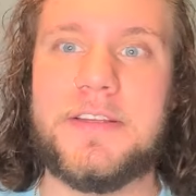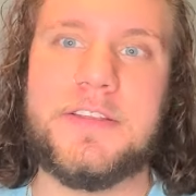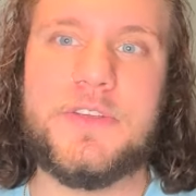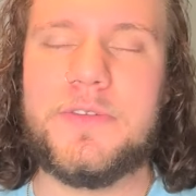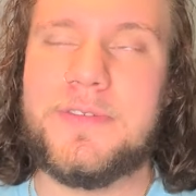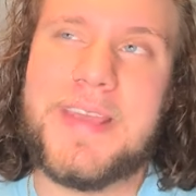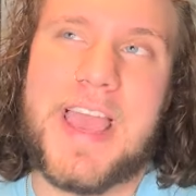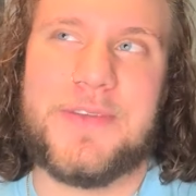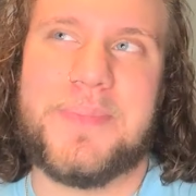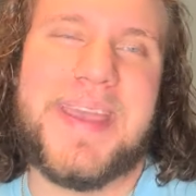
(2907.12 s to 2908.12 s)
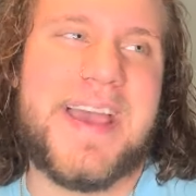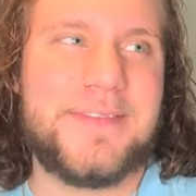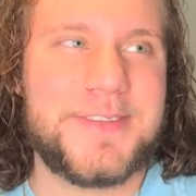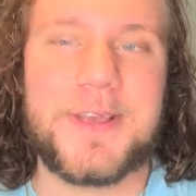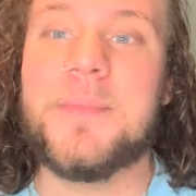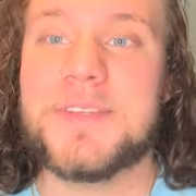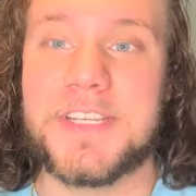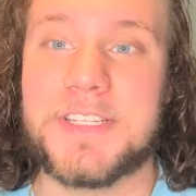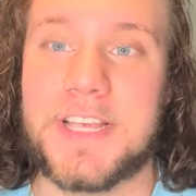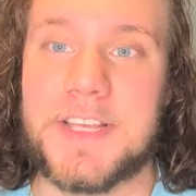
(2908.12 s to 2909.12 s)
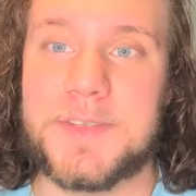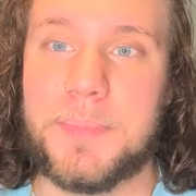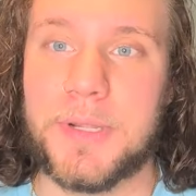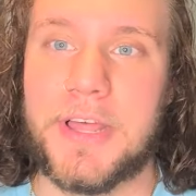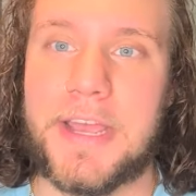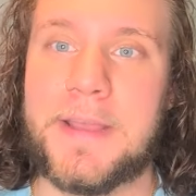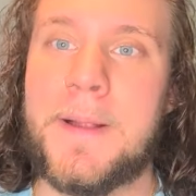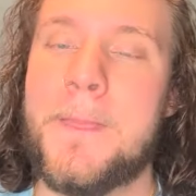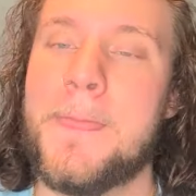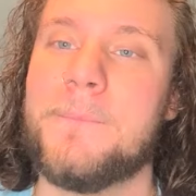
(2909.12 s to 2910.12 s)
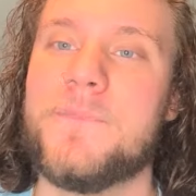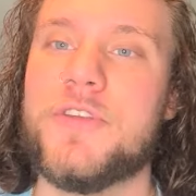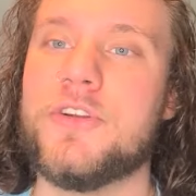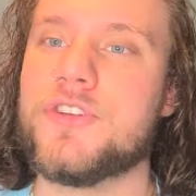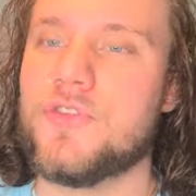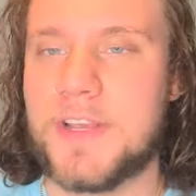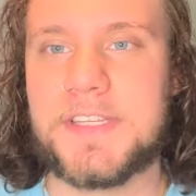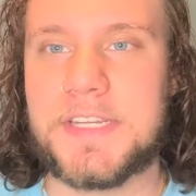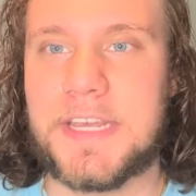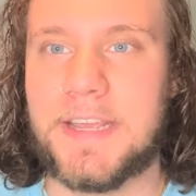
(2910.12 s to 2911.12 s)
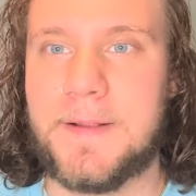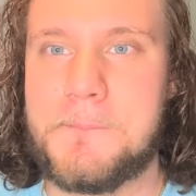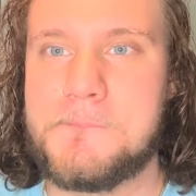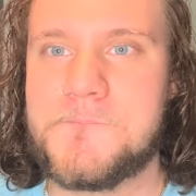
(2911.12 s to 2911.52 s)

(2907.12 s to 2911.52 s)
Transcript: you may have some success, but like you're trusting